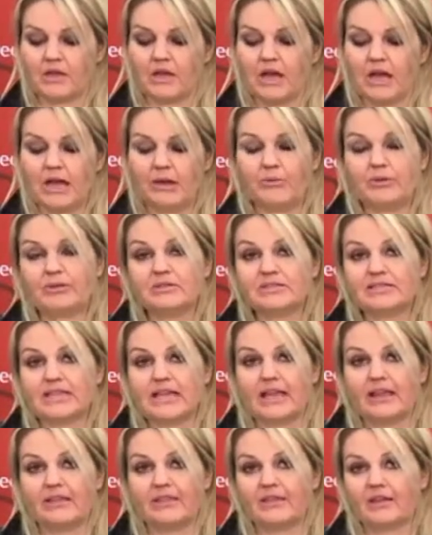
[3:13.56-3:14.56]
I will
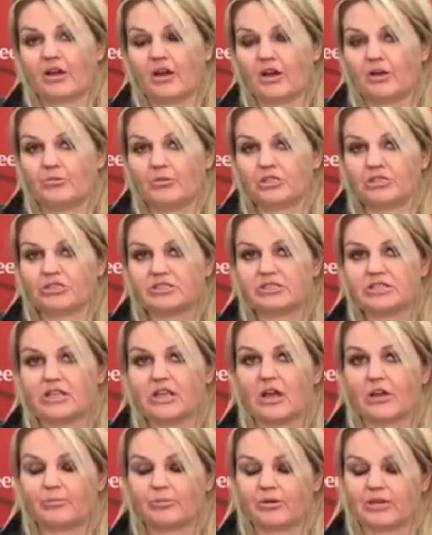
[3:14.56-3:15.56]
say that our Emergency
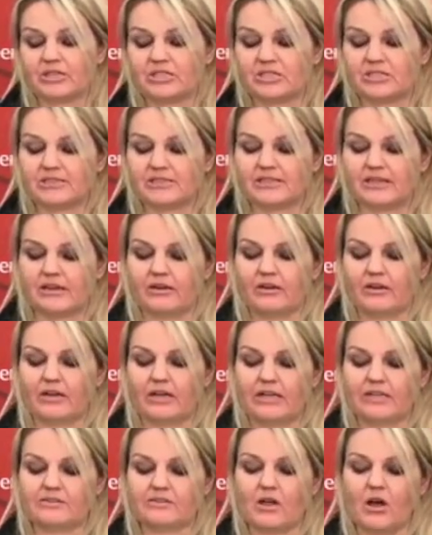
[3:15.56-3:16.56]
Operations Center
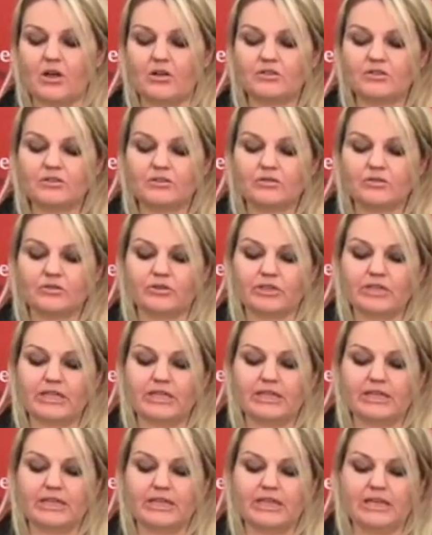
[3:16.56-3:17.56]
is also
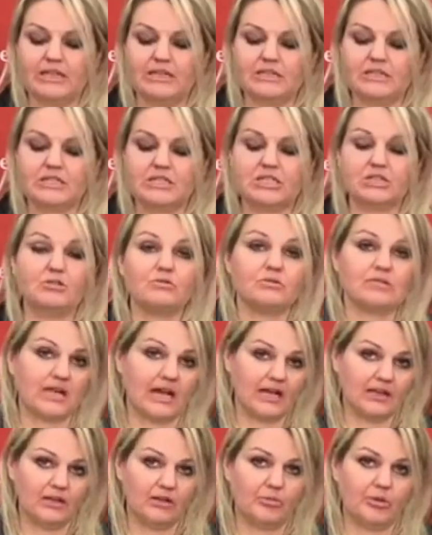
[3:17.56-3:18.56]
looking into
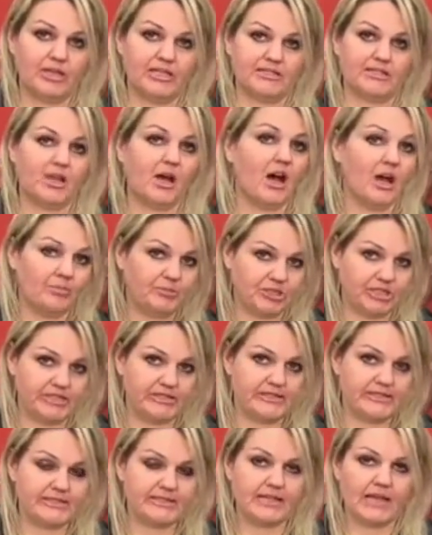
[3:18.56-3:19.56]
dial-a-bus
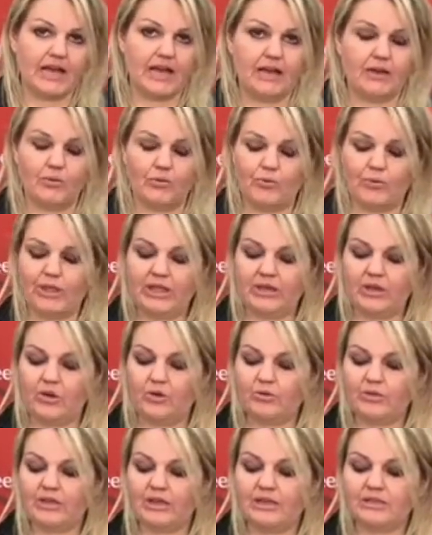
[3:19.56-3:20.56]
options. Uh, we
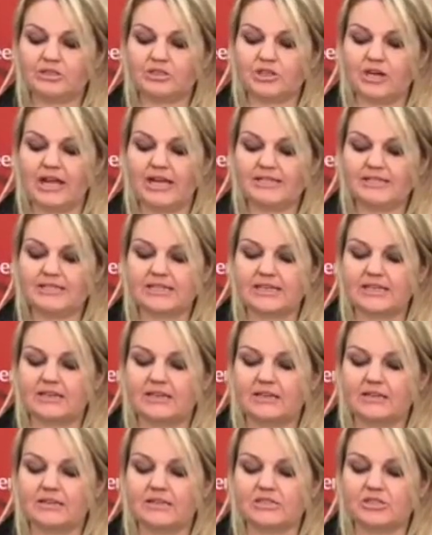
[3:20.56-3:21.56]
know that transit,
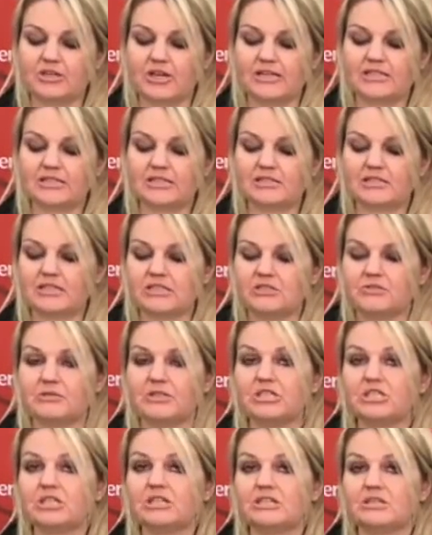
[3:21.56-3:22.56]
the transit
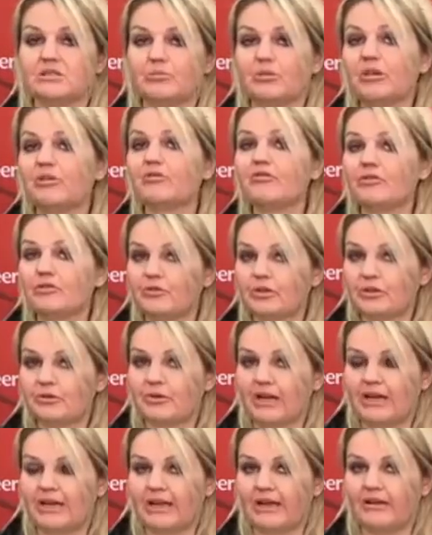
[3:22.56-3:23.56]
situation is a bit fluid
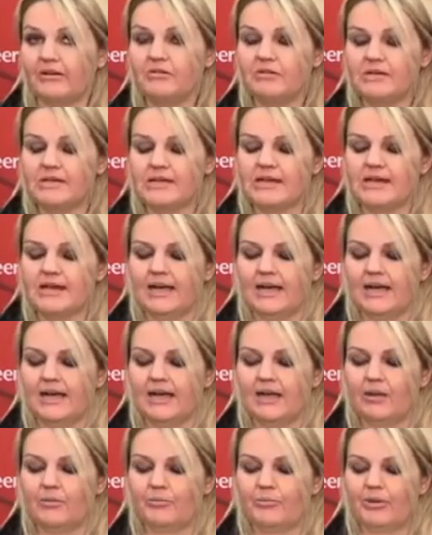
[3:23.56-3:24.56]
right now,
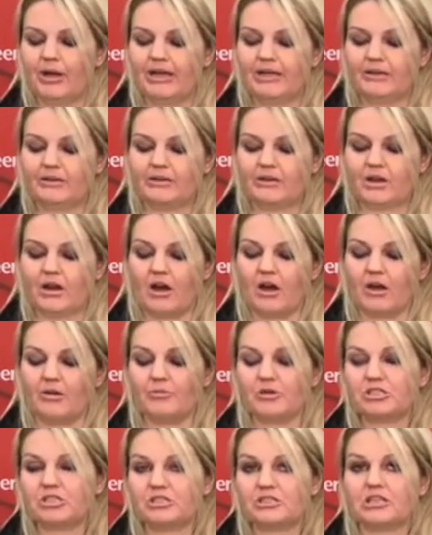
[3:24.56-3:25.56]
uh, but our
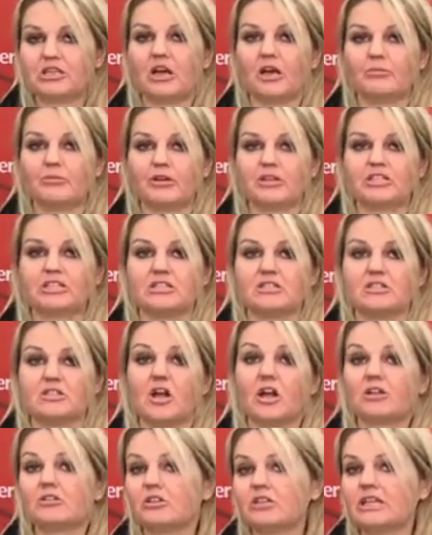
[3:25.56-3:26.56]
emergency operations
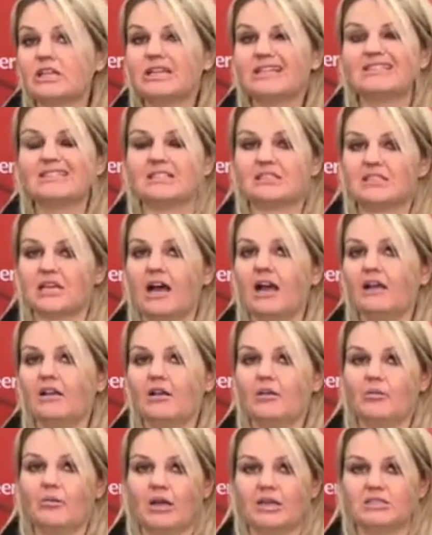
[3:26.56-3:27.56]
are looking into
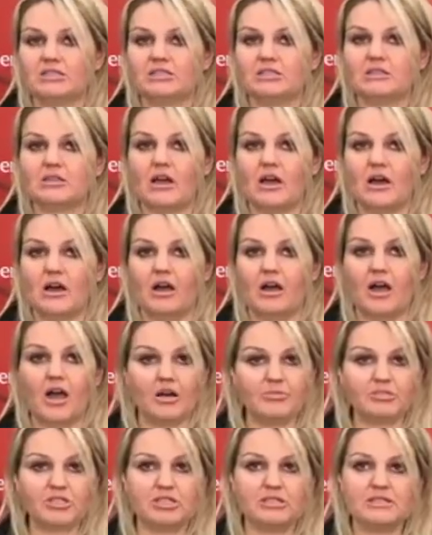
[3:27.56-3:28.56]
dial-a-bus uh,
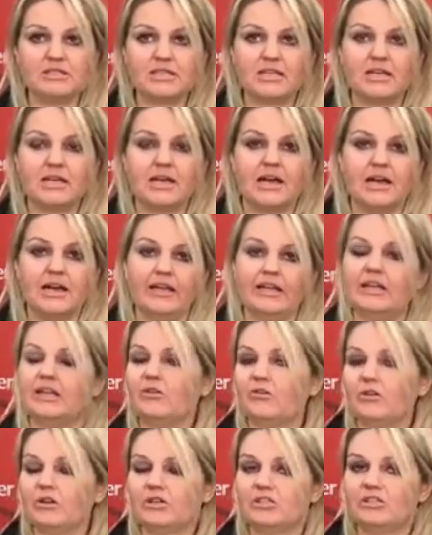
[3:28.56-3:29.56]
options uh, in
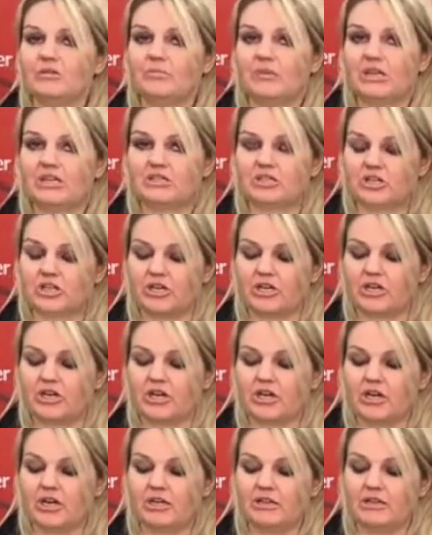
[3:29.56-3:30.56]
order to make
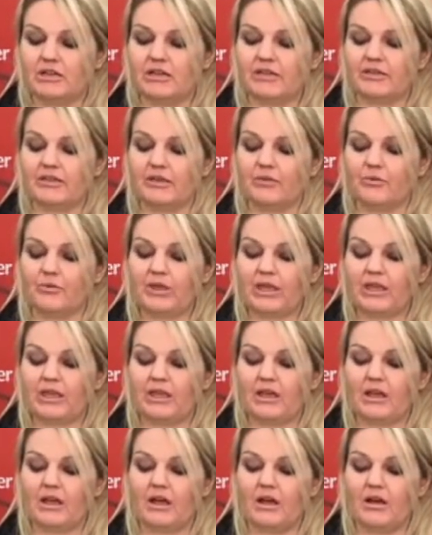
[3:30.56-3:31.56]
sure uh, that
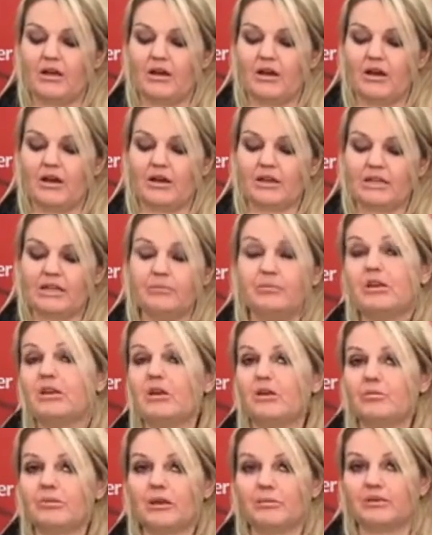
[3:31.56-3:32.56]
we are keeping our
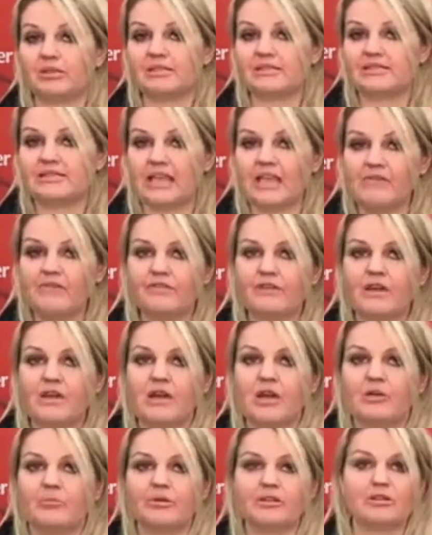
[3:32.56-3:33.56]
public safe,
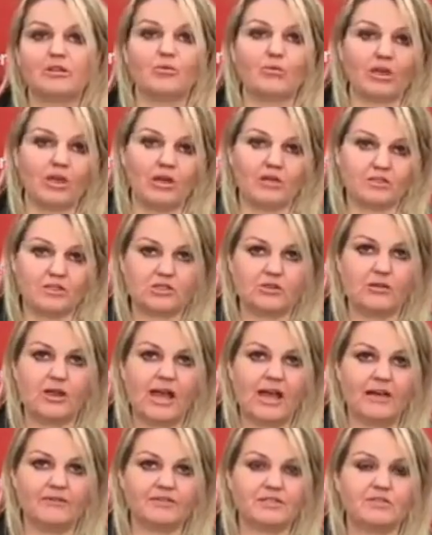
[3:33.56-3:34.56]
but that we also
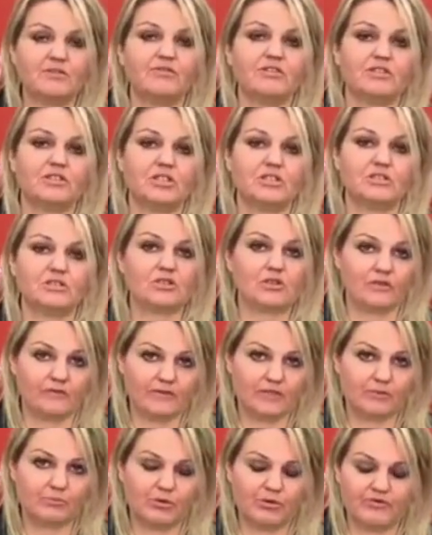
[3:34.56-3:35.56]
have sufficient
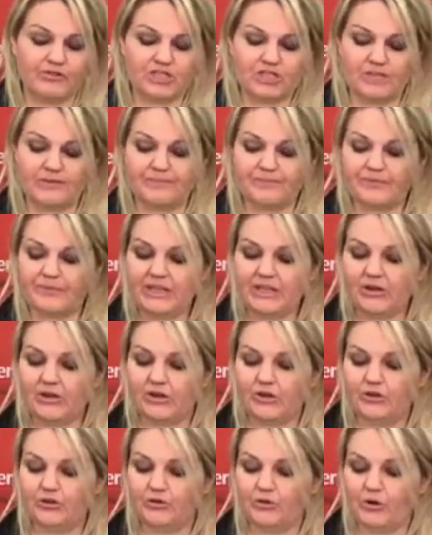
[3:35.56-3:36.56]
service provision in our
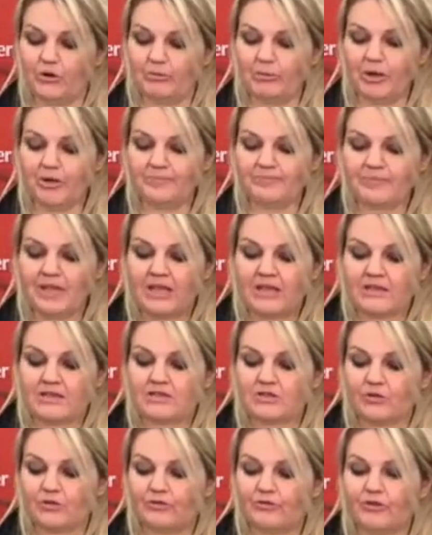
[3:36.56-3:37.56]
new normal.
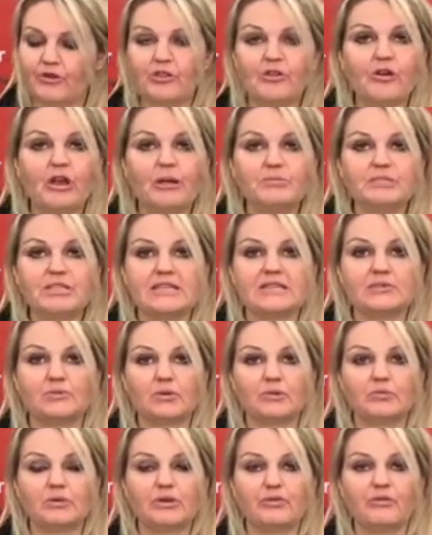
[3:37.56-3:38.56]
So further updates will
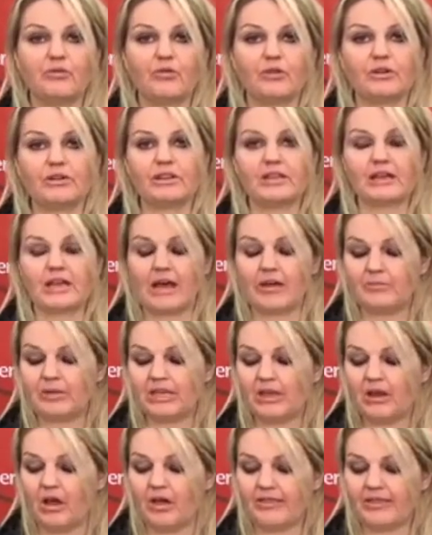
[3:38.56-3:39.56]
be forthcoming
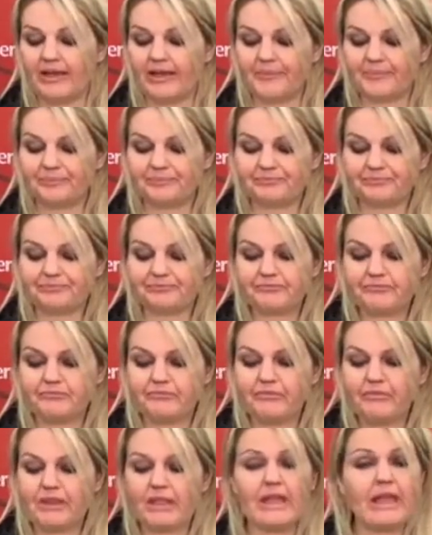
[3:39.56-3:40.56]
on that
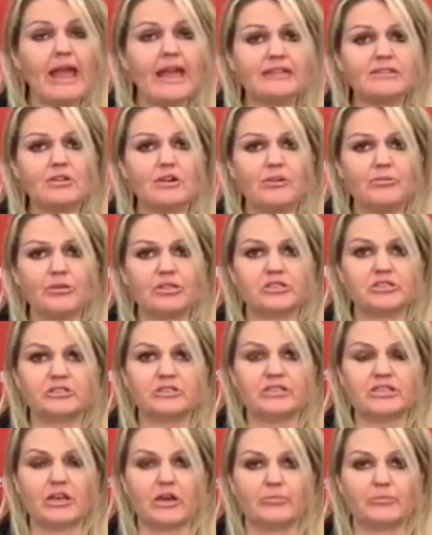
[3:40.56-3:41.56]
as our
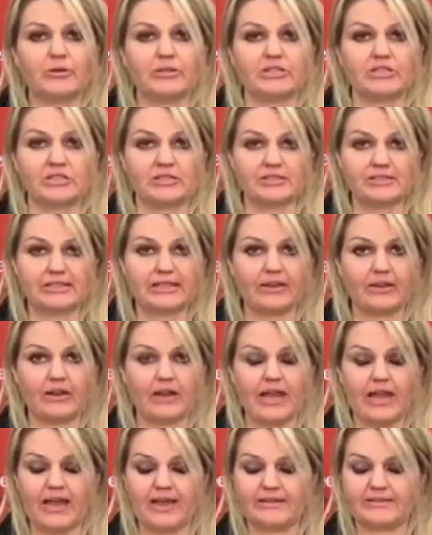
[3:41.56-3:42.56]
Emergency Operations Center
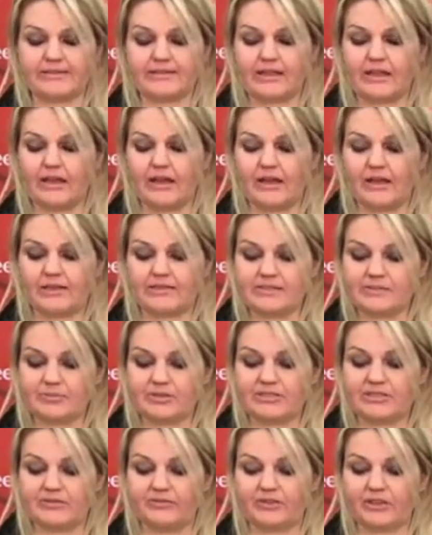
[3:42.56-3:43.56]
has uh,
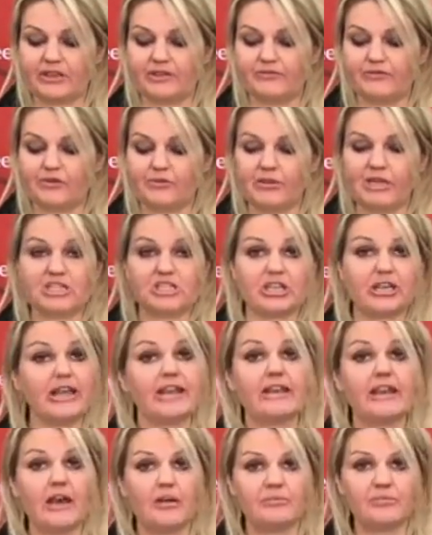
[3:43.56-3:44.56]
specific information
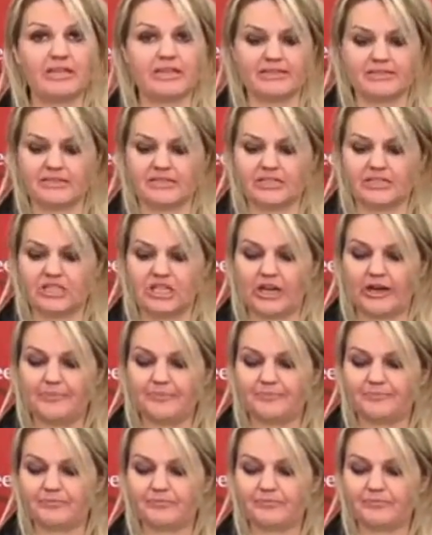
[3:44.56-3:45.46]
and updates to share.